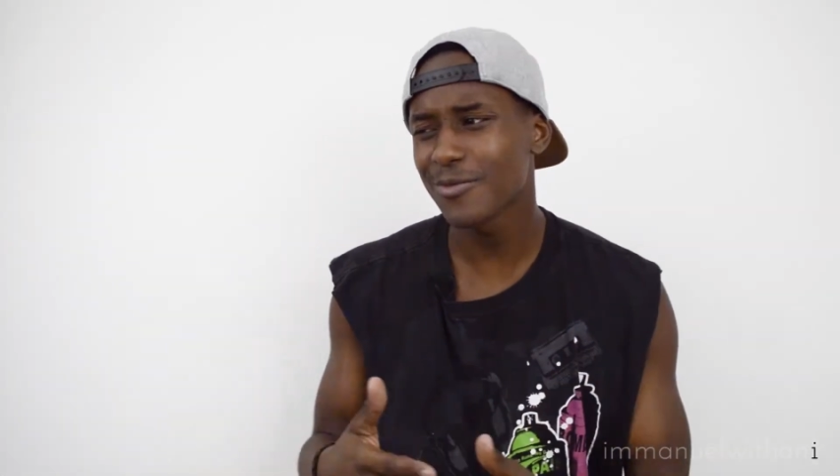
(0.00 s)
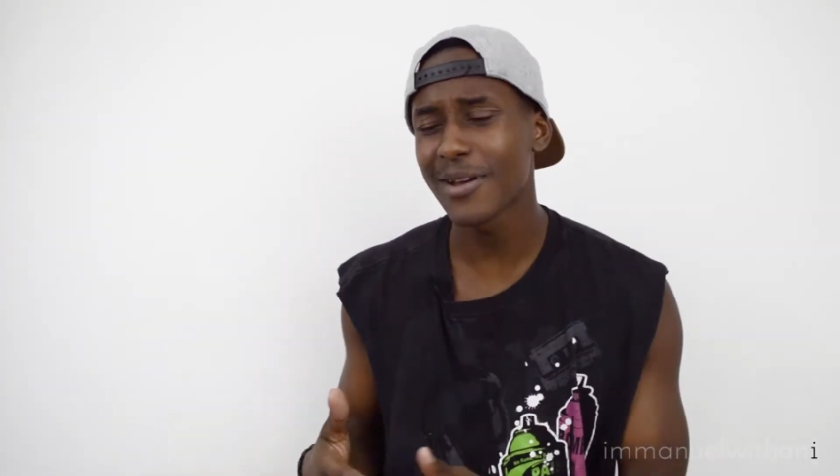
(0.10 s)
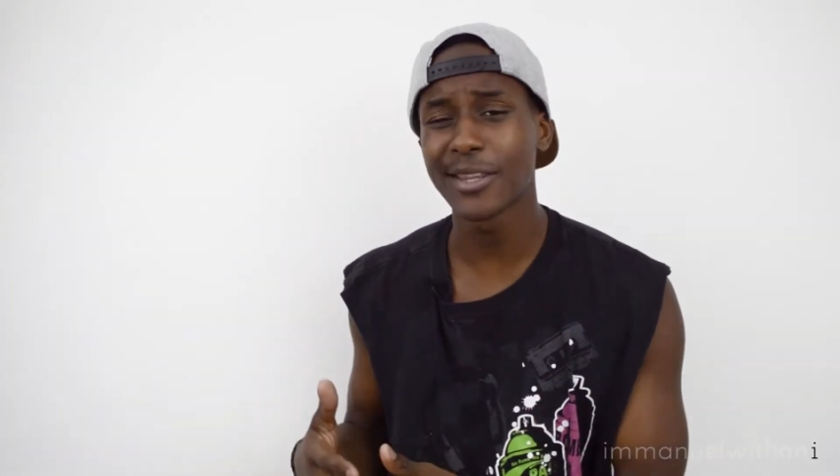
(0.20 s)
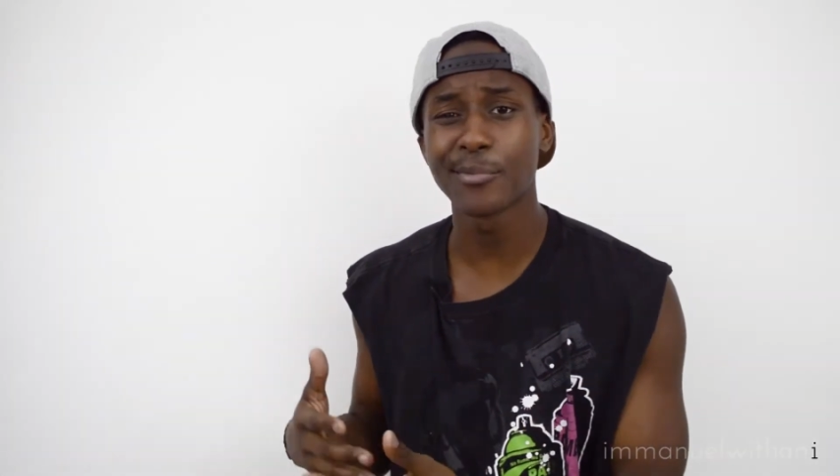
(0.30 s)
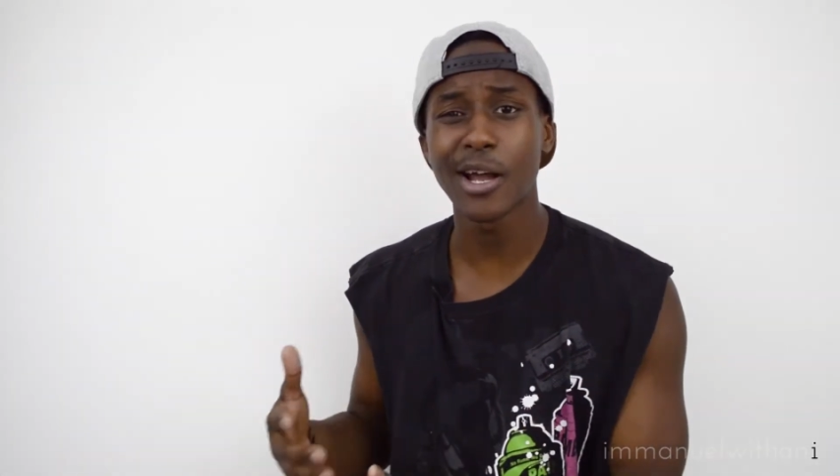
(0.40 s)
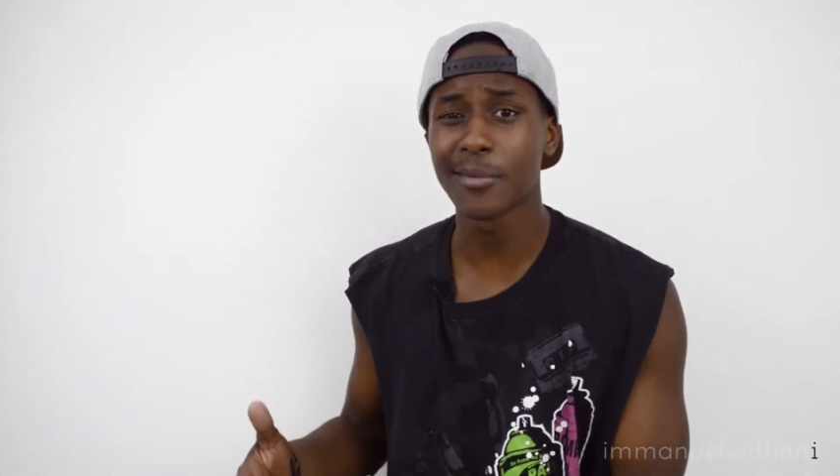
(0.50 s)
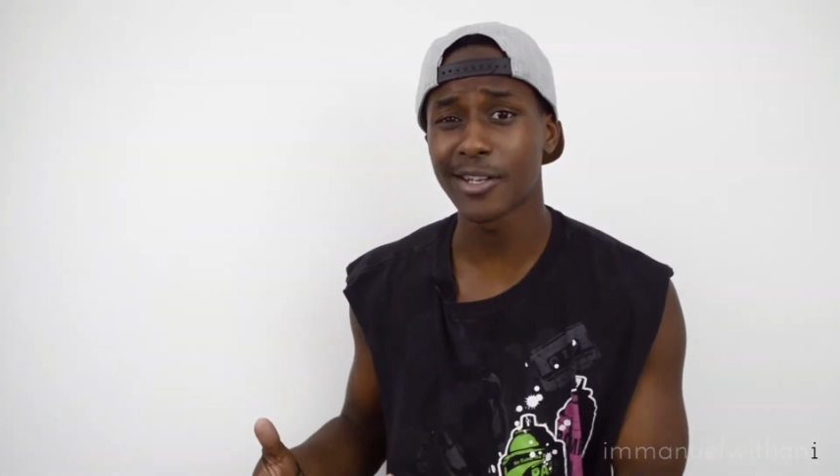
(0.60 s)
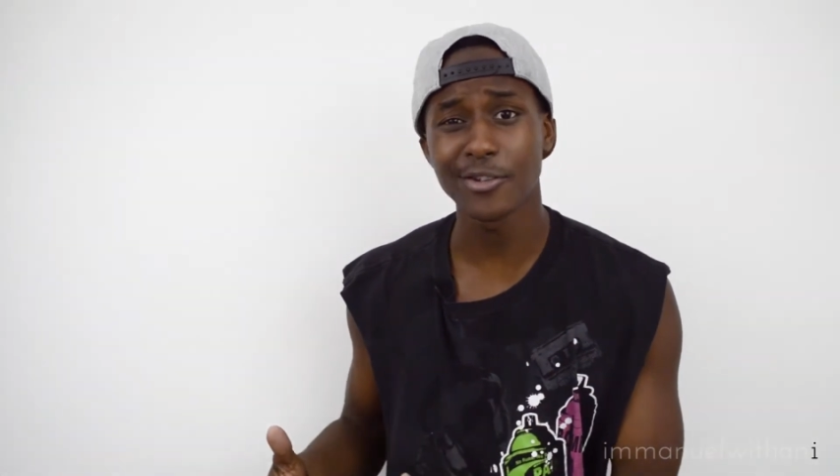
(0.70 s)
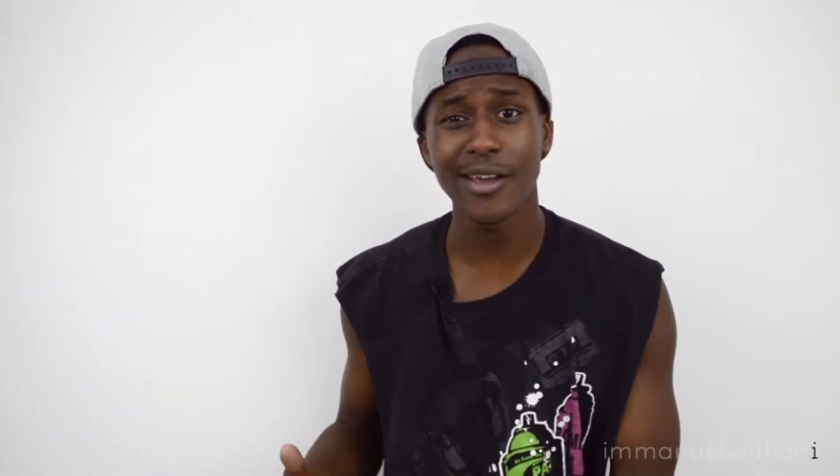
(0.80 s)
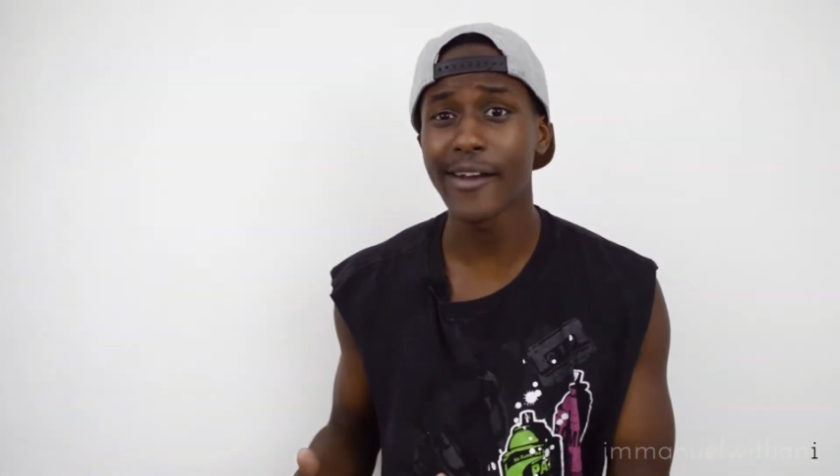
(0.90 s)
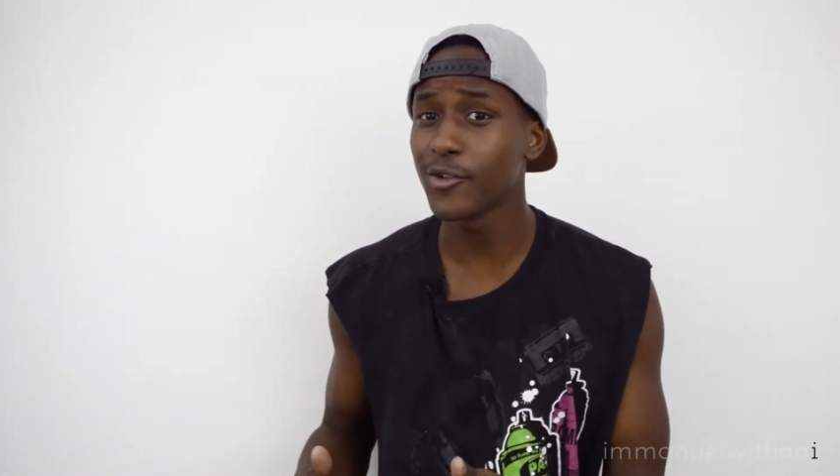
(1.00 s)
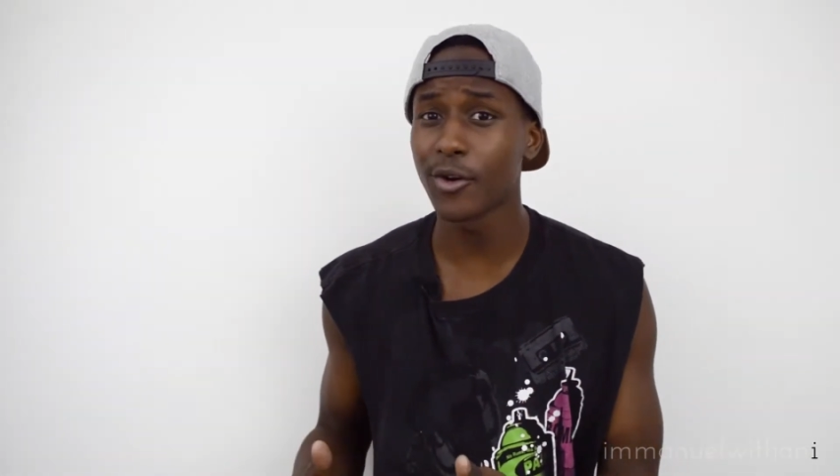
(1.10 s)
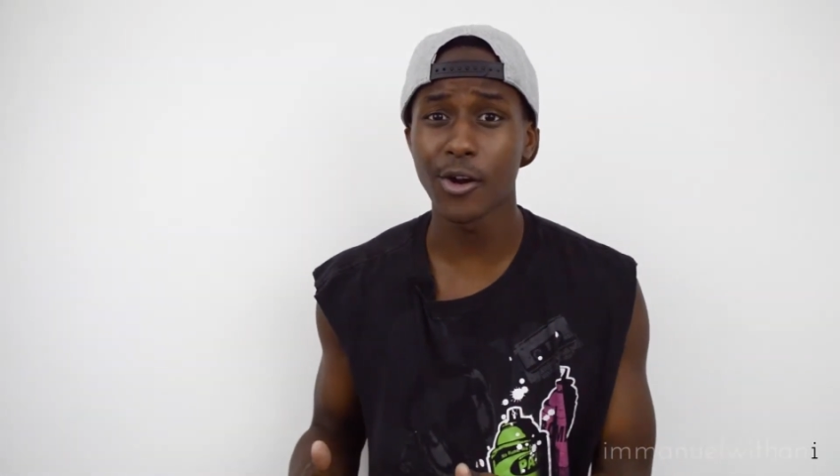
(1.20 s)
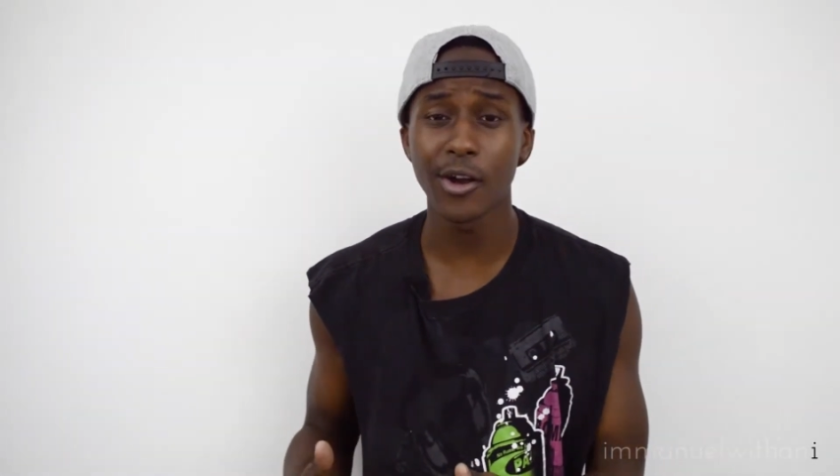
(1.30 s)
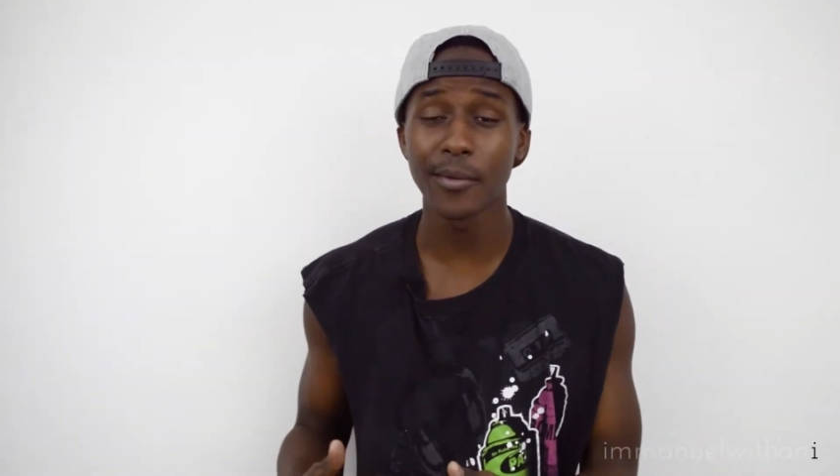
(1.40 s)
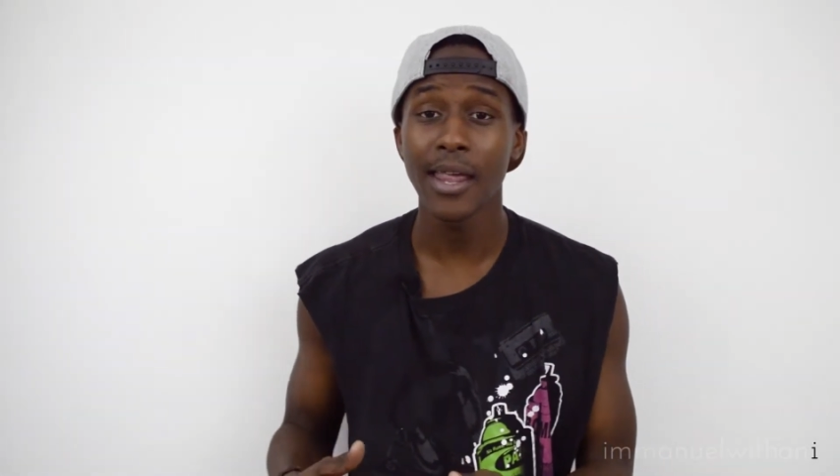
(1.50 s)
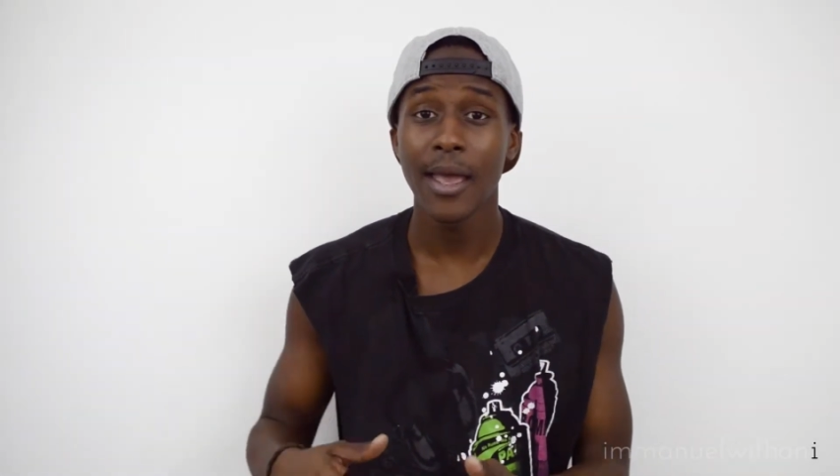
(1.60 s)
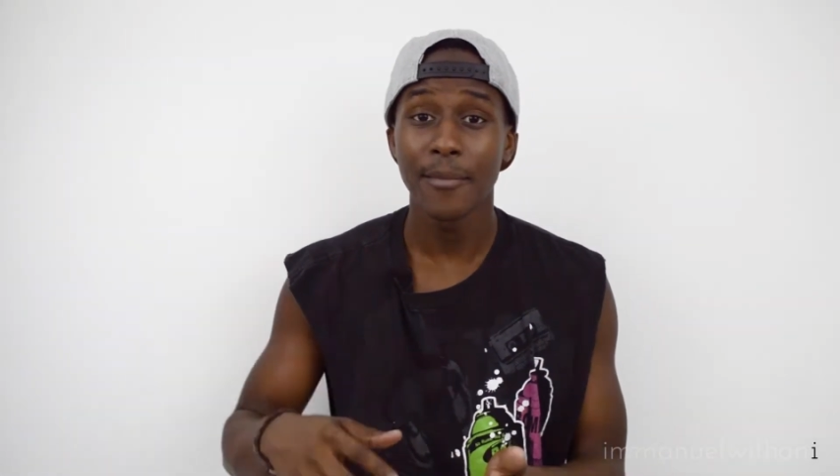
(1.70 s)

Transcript: them about the problems that you have going on